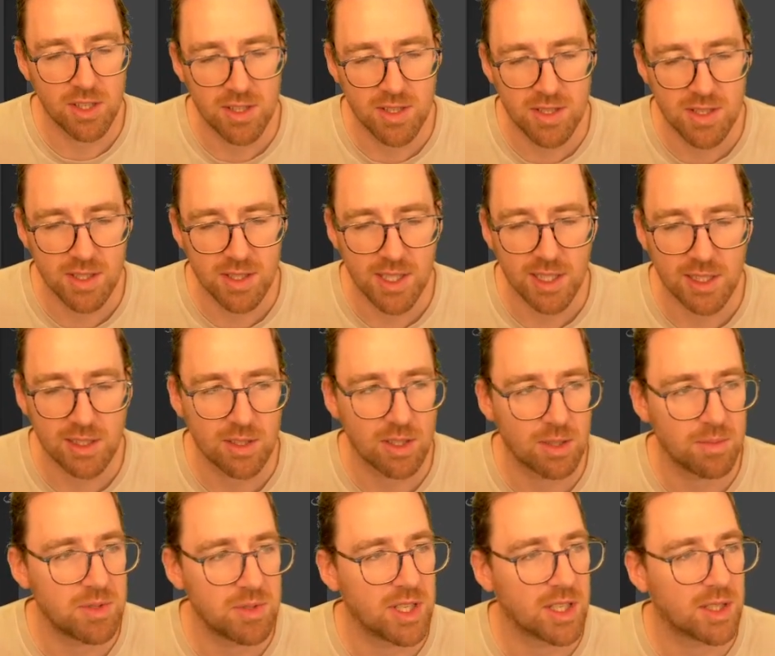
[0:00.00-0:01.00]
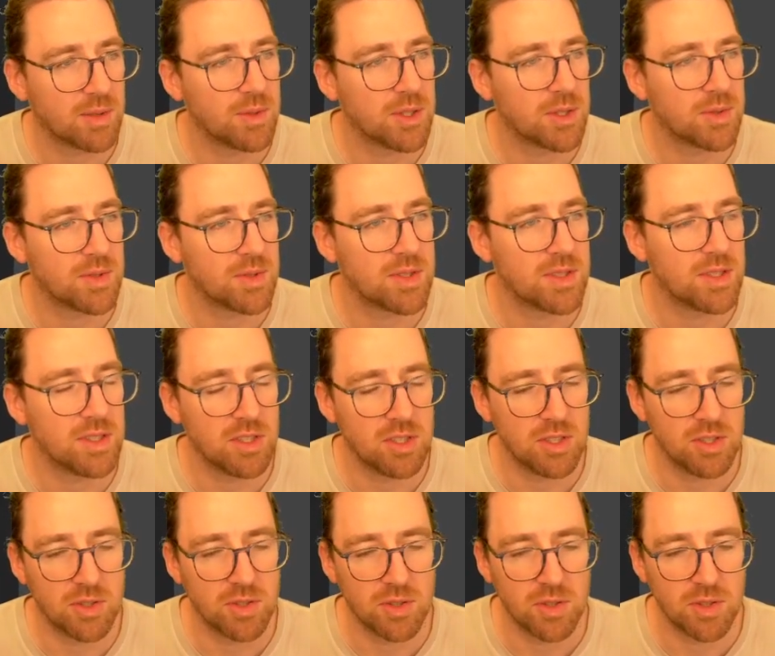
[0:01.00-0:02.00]
selected object, which was the
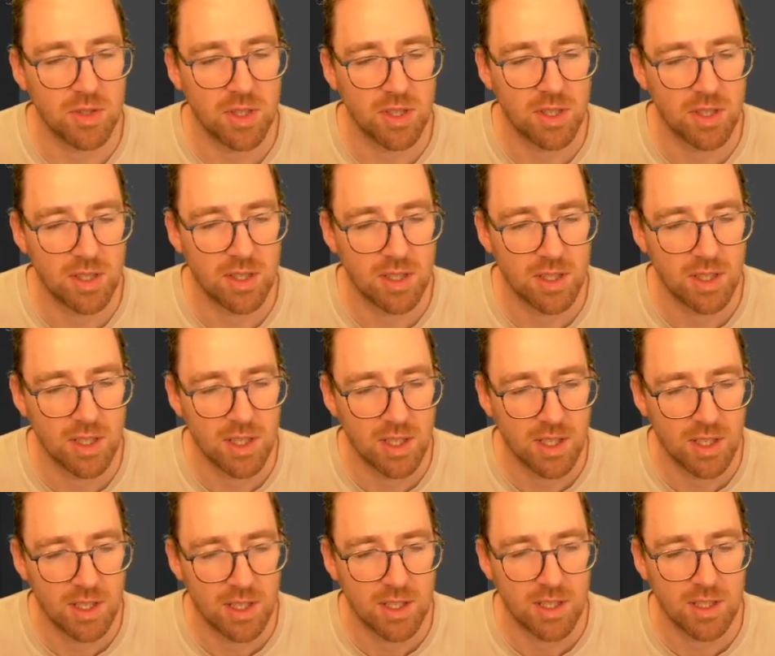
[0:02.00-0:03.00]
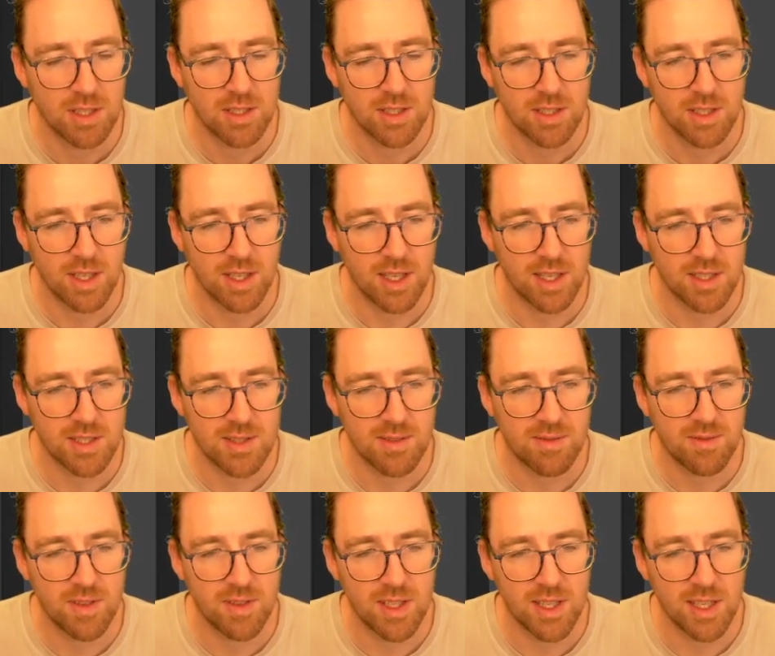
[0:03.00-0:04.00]
new
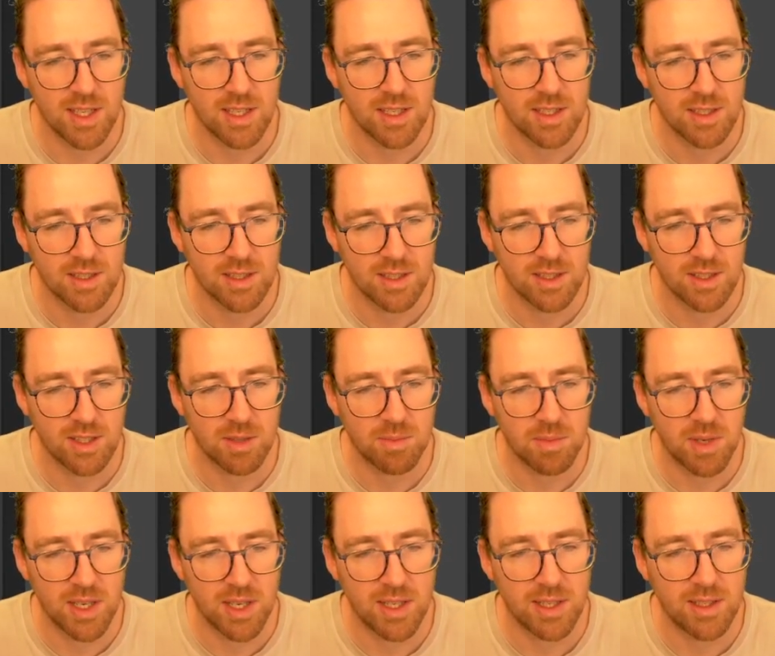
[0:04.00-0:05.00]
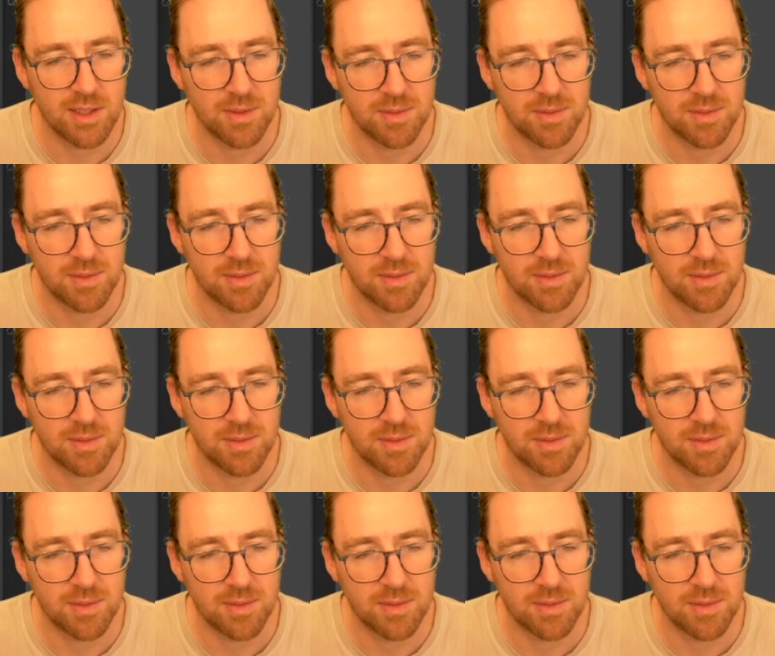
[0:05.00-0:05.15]
sphere that I made.